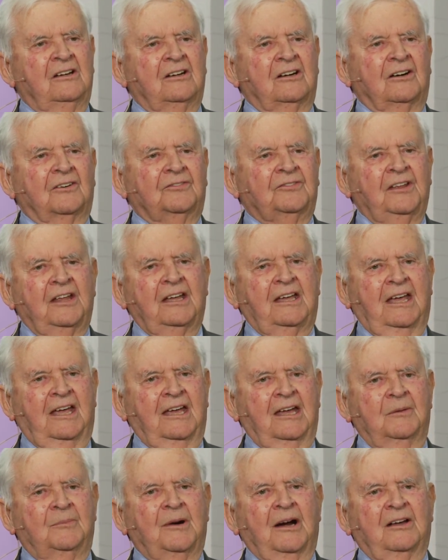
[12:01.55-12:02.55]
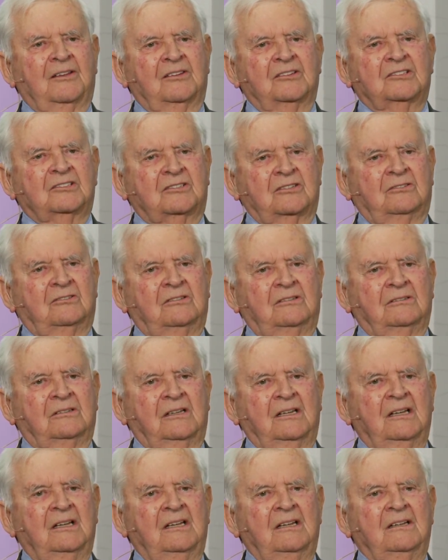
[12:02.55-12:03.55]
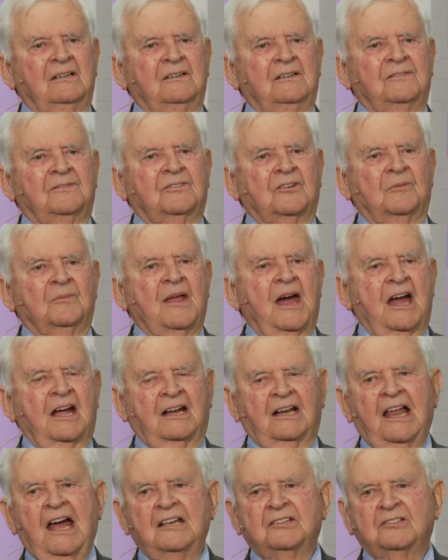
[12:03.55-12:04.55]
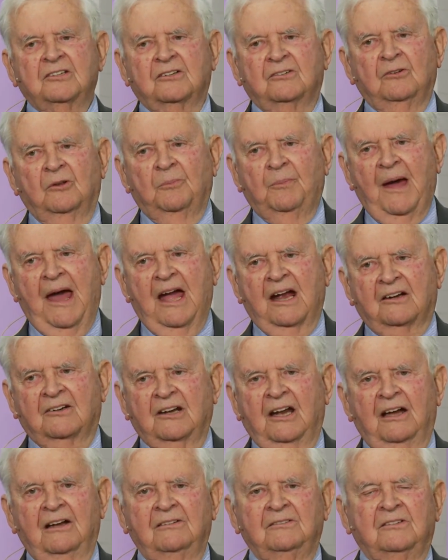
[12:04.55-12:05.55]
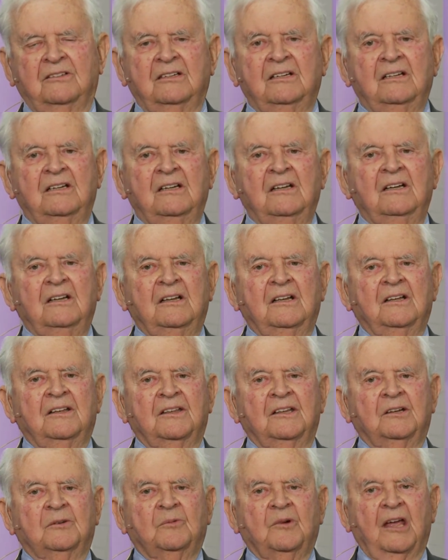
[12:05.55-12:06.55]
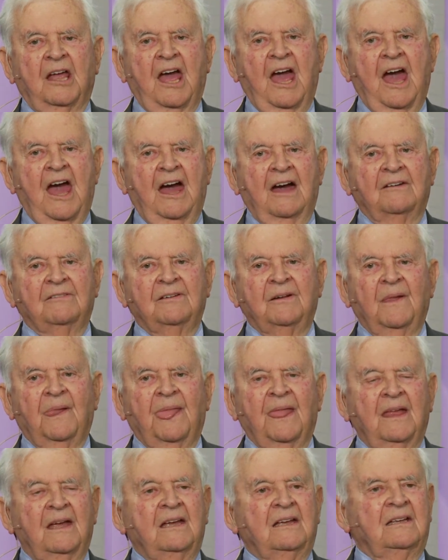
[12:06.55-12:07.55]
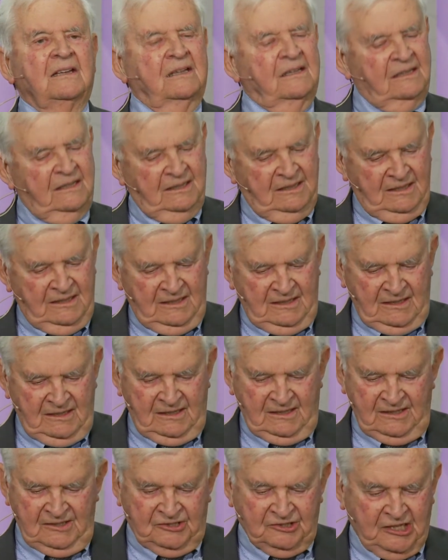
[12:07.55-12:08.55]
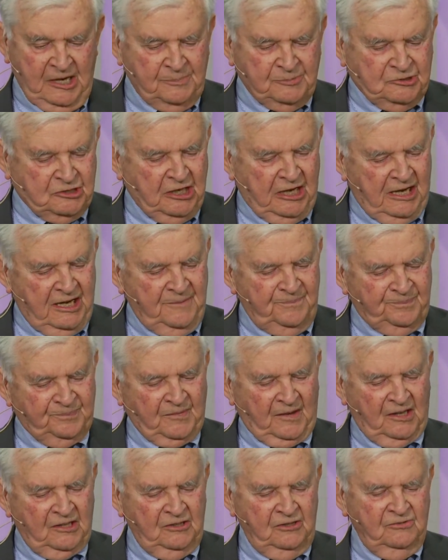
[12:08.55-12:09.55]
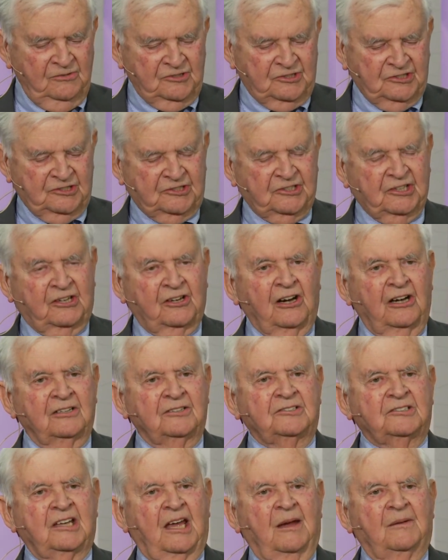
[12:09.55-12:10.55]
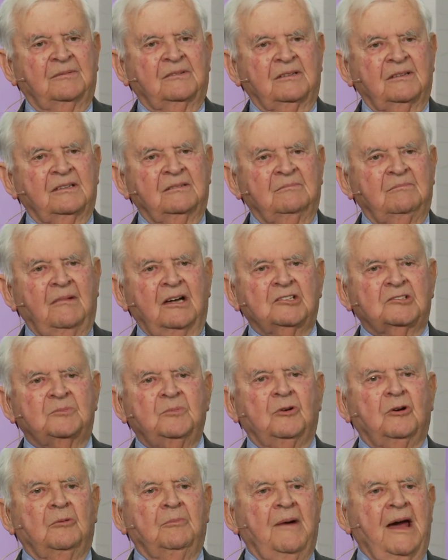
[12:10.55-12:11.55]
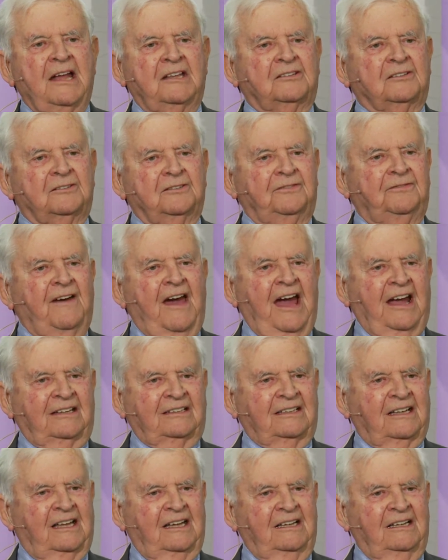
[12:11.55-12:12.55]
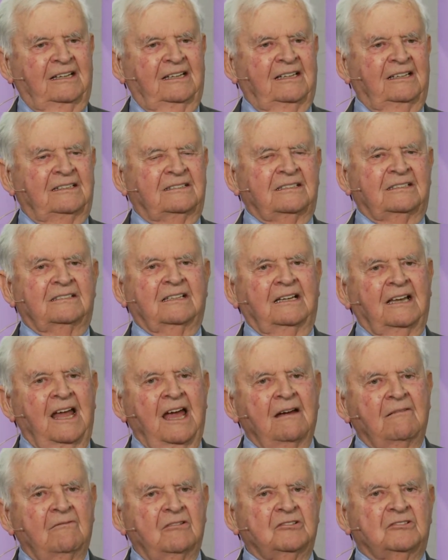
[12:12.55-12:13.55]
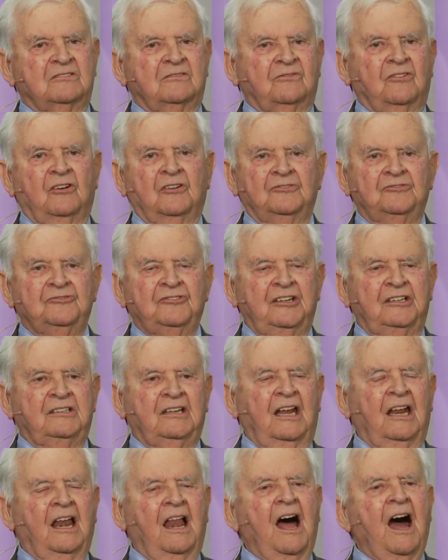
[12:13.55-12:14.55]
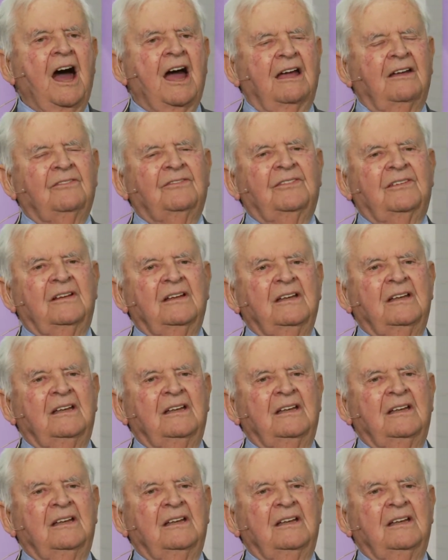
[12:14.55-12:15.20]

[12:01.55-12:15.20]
of thinking about the soul from that classical background that we have. The scripture uses the concept much more matter-of-factly. It's the language of ordinary life.